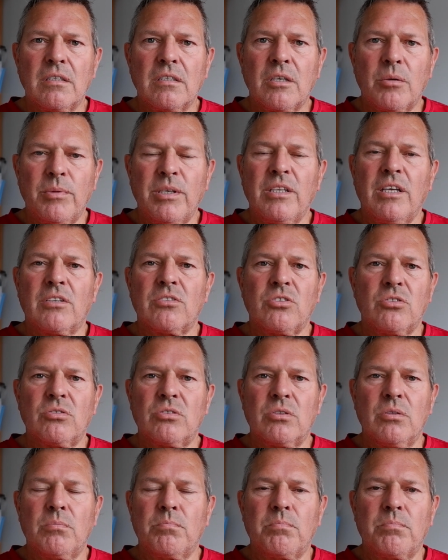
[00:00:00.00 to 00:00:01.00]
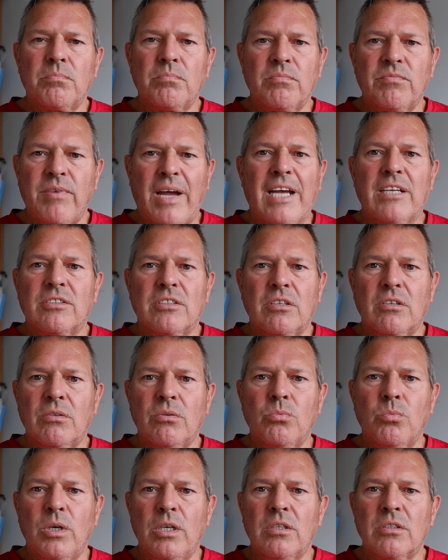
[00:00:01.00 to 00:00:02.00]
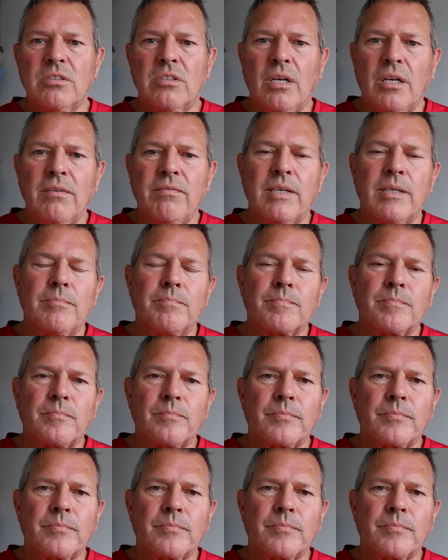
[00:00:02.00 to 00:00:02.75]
I mean, that's just a farcical world to live in.